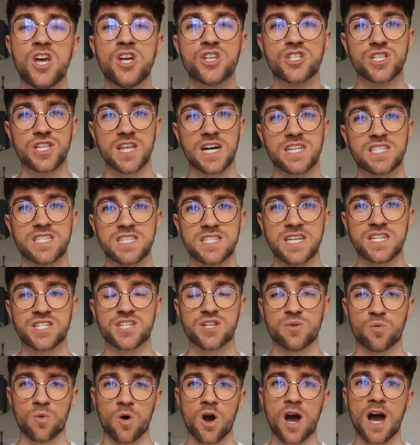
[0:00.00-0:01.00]
So that's
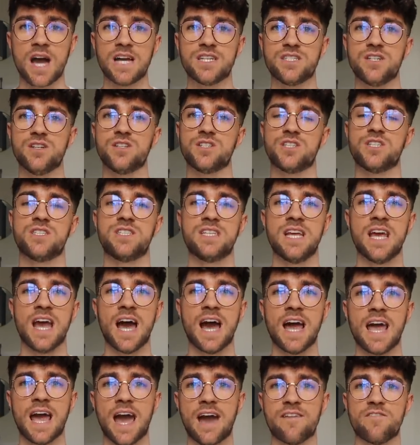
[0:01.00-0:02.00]
essentially what I do. So say
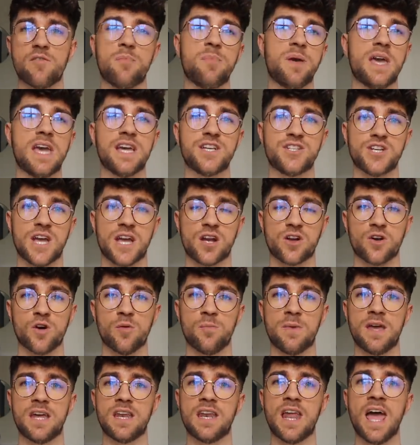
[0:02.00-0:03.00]
I have a paycheck
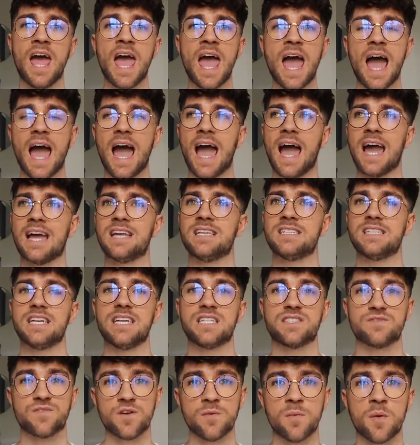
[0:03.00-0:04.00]
come in and
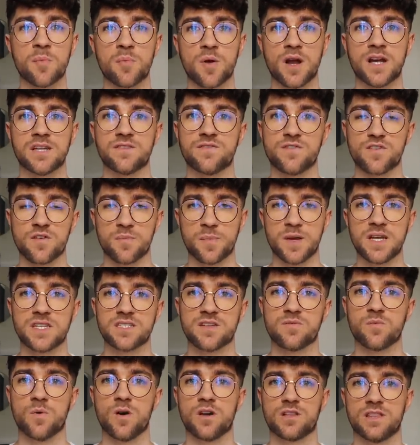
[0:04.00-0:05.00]
it's from a brand for a
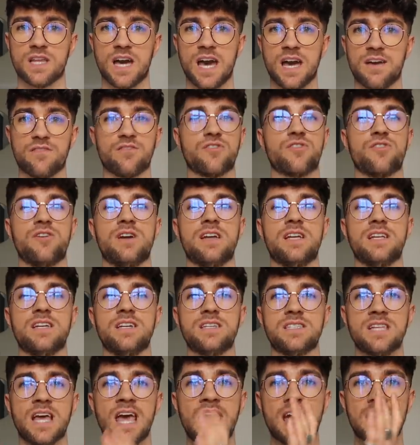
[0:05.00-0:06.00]
piece of work that I've
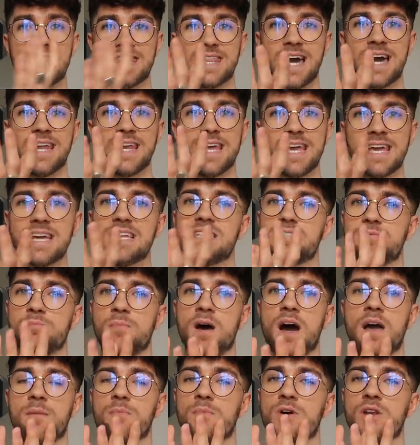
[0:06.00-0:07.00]
created. That is
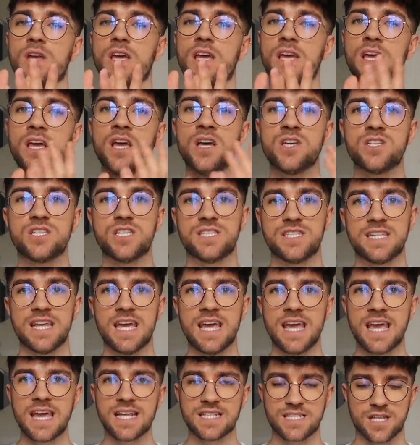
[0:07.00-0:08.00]
my money. So
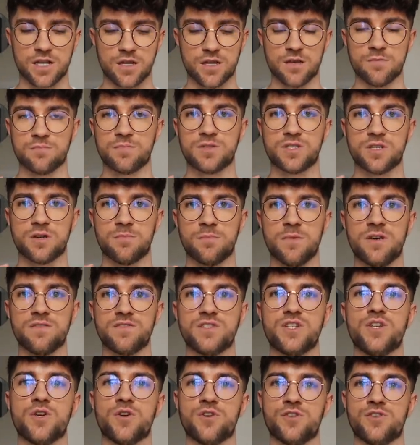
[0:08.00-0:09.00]
say it's a lump sum of
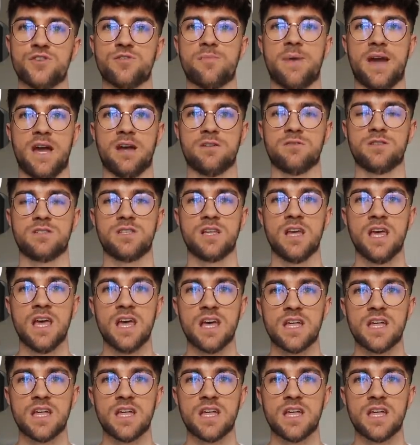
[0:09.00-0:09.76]
£200.